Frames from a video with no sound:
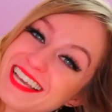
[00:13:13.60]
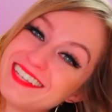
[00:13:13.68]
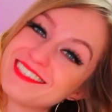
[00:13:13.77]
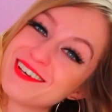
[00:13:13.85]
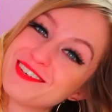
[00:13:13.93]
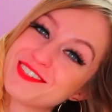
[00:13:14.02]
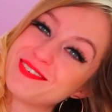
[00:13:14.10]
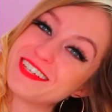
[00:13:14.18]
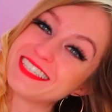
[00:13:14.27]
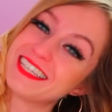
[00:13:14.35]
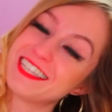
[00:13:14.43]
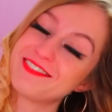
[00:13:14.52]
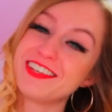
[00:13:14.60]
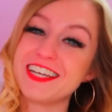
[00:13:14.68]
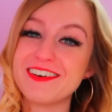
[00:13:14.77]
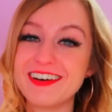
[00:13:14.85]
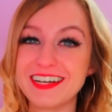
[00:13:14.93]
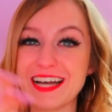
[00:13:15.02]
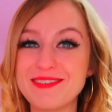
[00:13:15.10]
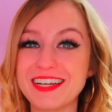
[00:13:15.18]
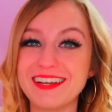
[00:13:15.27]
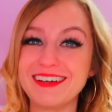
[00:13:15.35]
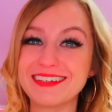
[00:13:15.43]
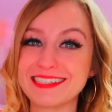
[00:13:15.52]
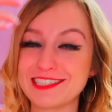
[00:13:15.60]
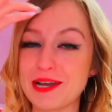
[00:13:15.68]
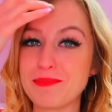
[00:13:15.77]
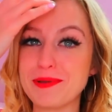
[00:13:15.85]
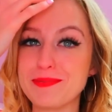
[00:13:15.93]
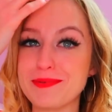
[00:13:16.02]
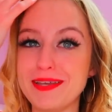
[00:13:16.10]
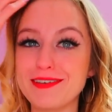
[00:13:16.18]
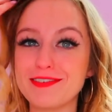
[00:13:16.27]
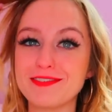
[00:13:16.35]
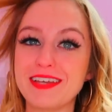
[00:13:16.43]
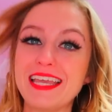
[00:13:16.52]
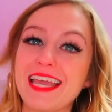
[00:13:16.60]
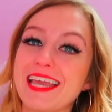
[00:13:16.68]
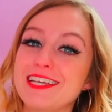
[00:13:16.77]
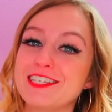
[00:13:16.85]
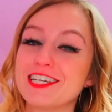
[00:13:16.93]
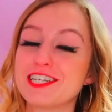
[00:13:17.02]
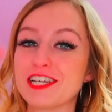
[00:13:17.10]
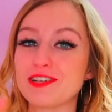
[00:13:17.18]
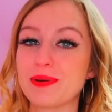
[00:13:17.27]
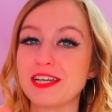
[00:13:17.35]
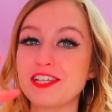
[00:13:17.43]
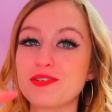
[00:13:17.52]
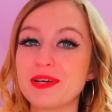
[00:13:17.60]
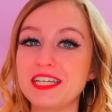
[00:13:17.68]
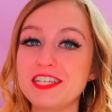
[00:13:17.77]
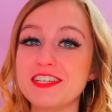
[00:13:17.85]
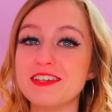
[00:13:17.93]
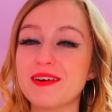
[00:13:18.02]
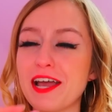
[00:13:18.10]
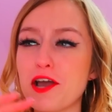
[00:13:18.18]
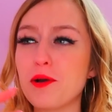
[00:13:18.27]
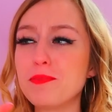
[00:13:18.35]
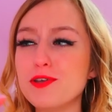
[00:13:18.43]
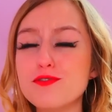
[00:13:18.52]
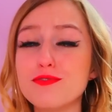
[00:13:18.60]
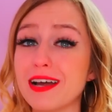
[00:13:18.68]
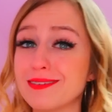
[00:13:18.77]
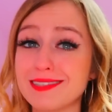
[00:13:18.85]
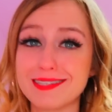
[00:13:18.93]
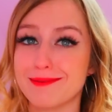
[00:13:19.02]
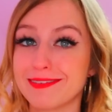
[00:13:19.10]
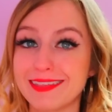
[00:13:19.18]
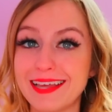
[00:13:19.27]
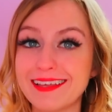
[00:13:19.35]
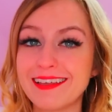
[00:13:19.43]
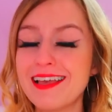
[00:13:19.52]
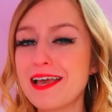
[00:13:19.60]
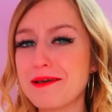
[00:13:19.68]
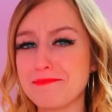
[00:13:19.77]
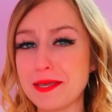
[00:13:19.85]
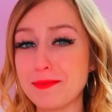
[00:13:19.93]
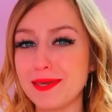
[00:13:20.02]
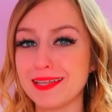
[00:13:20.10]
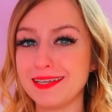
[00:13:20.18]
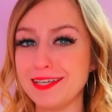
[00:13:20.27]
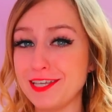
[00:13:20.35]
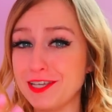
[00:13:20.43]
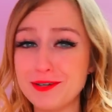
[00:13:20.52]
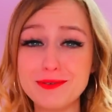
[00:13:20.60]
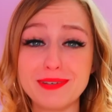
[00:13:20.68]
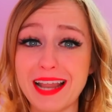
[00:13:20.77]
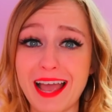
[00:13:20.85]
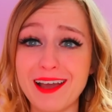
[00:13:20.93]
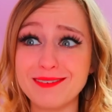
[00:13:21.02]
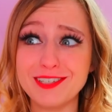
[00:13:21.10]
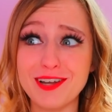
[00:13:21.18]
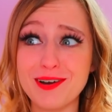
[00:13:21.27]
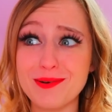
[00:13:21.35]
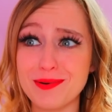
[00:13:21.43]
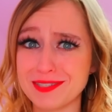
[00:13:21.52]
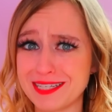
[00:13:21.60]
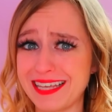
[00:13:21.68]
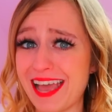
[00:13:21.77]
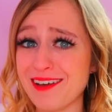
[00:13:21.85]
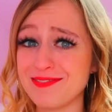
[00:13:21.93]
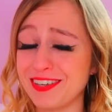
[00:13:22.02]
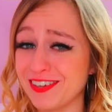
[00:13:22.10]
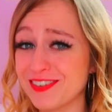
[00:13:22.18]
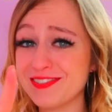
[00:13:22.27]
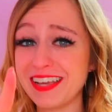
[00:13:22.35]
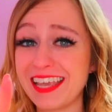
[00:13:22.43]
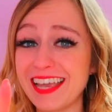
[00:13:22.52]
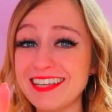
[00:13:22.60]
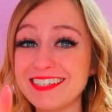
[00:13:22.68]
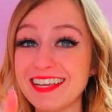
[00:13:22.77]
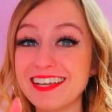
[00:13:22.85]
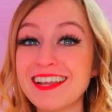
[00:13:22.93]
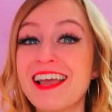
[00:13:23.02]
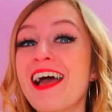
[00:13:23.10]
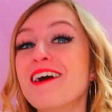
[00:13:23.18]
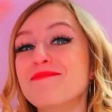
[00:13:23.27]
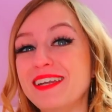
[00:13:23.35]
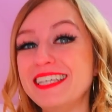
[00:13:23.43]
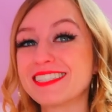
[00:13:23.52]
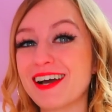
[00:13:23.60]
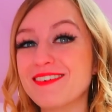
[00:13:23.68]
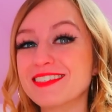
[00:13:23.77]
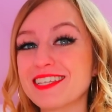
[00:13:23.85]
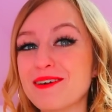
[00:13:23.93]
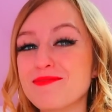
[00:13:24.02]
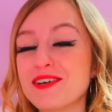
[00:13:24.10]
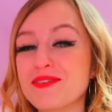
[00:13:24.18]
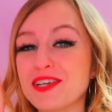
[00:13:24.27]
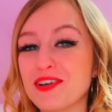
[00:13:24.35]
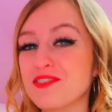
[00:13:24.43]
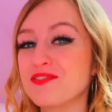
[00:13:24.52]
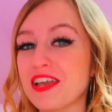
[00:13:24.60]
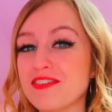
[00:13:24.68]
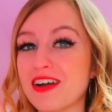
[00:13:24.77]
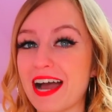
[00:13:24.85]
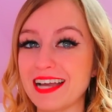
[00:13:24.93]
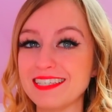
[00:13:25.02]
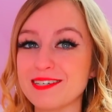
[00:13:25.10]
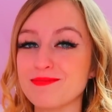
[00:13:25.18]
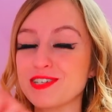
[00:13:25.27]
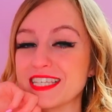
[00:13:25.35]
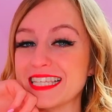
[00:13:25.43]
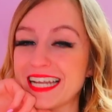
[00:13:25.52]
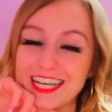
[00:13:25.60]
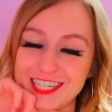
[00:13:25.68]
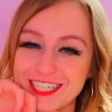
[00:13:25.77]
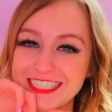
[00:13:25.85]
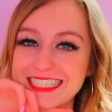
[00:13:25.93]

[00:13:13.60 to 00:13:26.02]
thank you so much for watching this video and coming along shopping with me for vacation in 2022. I hope you found something maybe that you now know what to get for your vacation. Please comment down below what your favorite item was that I got